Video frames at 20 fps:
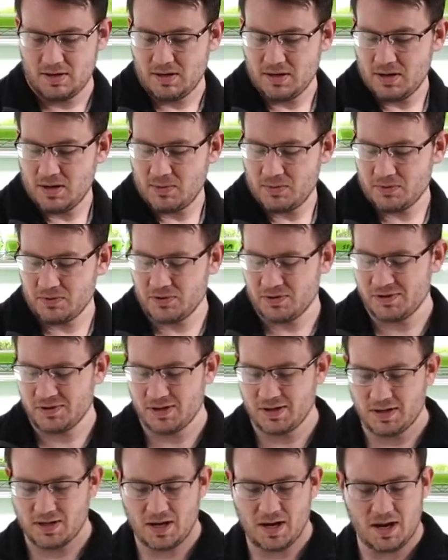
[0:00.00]
And we're just
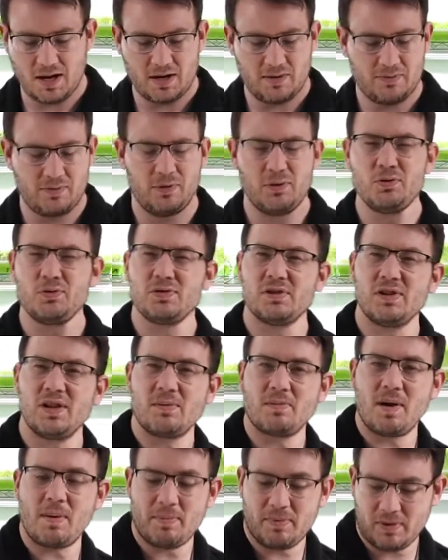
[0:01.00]
gonna kind of loosen
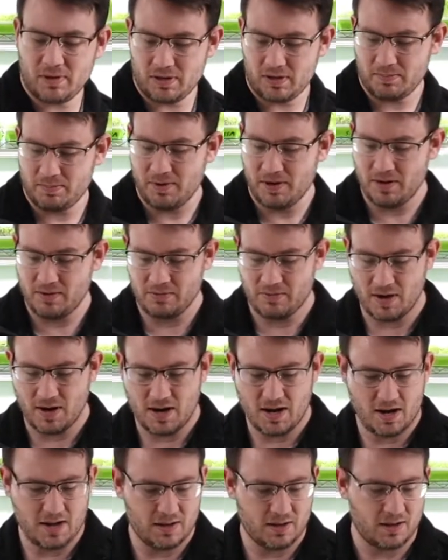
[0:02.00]
them up a little bit,
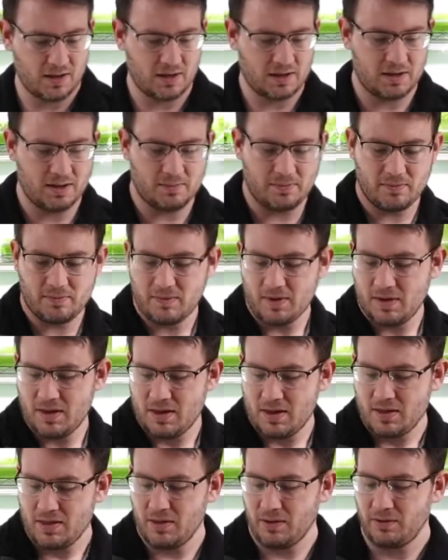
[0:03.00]
right? And
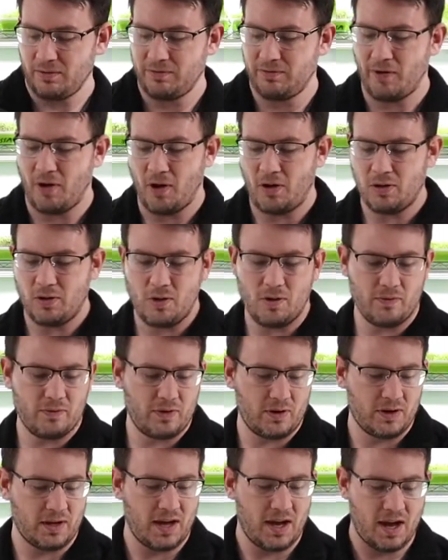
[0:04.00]
they'll fall
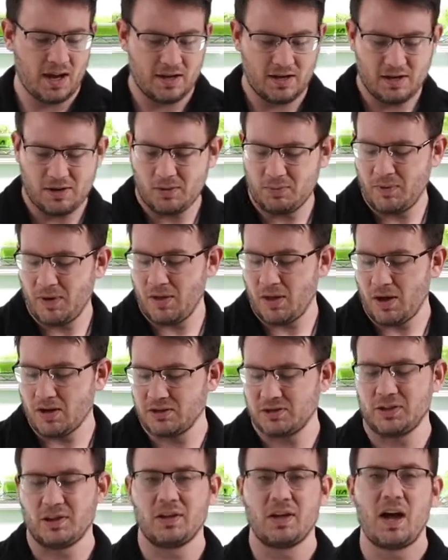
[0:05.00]
over. Again, we
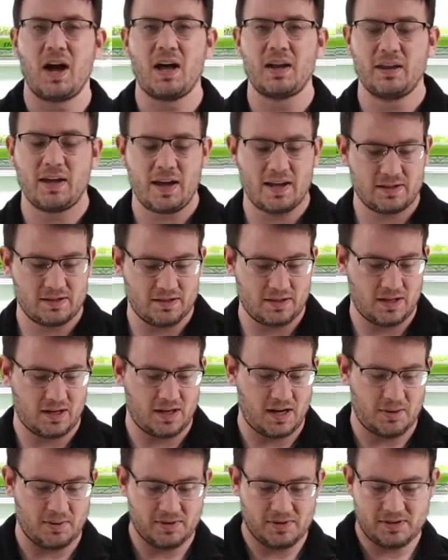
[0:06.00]
lost a lot last
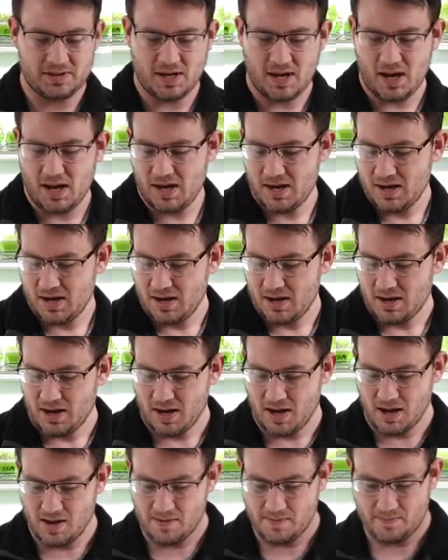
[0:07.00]
night, I would say.
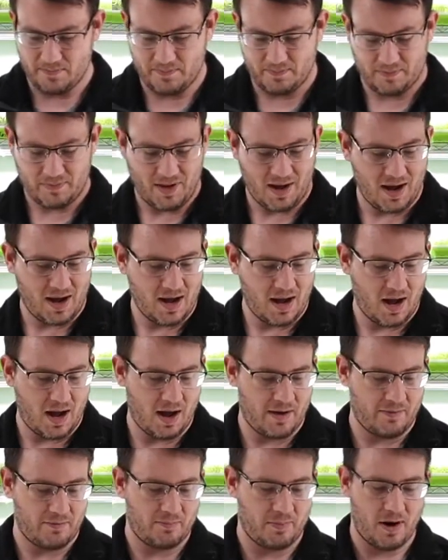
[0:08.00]
I
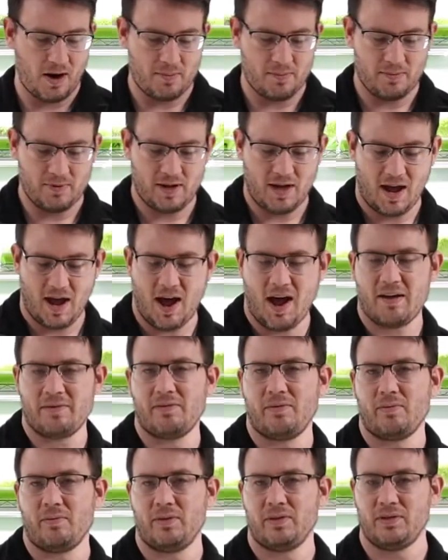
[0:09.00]
have probably half
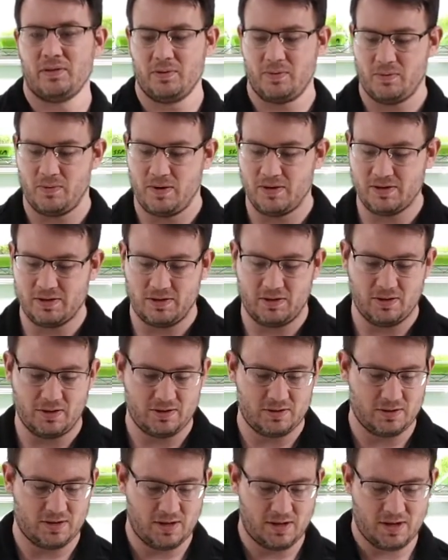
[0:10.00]
of what there was, it
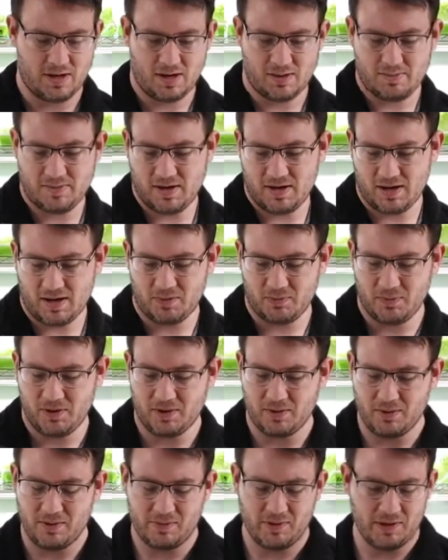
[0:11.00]
looks like. I mean, we
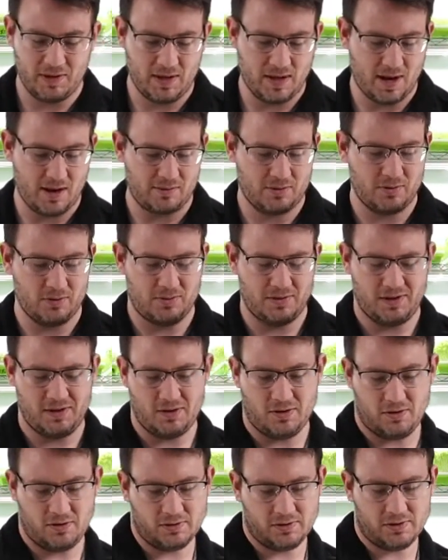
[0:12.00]
don't really have too many
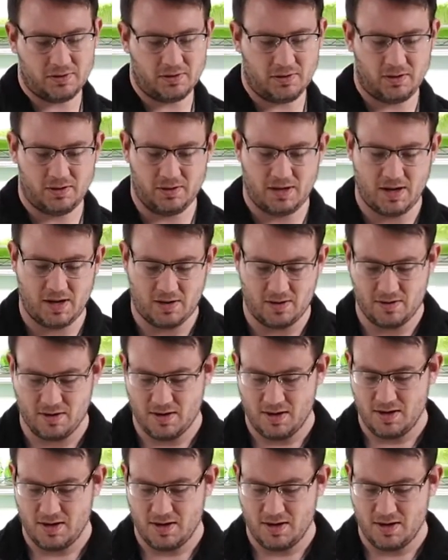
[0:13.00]
holes at all now.